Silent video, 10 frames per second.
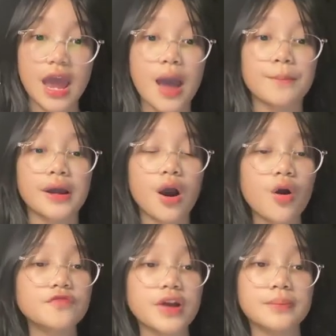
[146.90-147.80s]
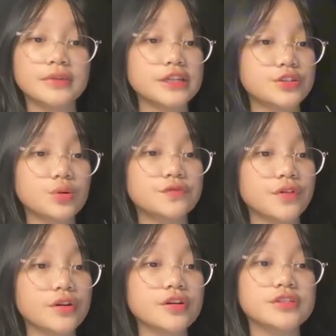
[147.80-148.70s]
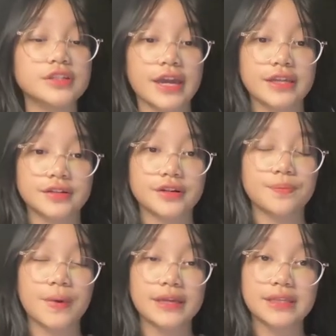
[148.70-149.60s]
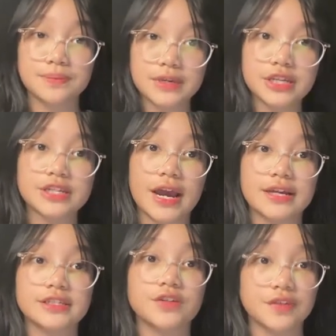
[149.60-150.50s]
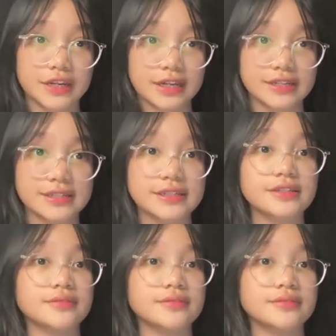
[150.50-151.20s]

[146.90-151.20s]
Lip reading: My whole family took photos together by the beach at Sirenius.